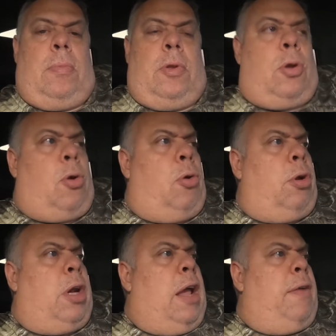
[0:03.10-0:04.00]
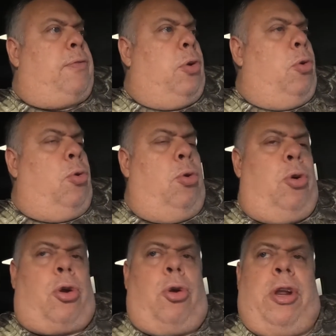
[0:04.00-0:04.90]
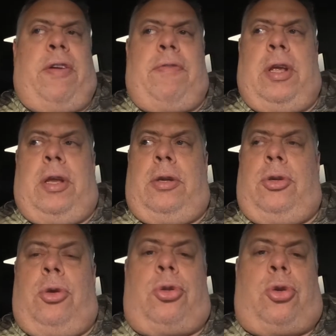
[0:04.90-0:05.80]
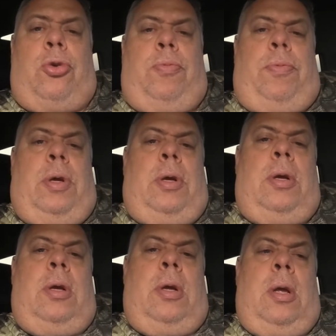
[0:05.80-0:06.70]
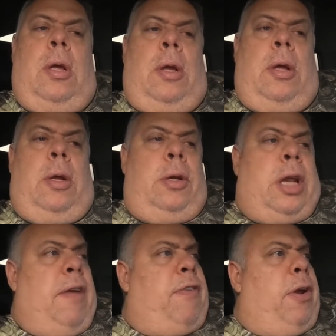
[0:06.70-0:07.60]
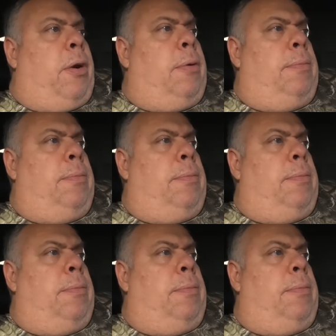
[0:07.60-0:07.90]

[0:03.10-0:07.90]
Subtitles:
Good afternoon or good evening, YouTube. Dave here.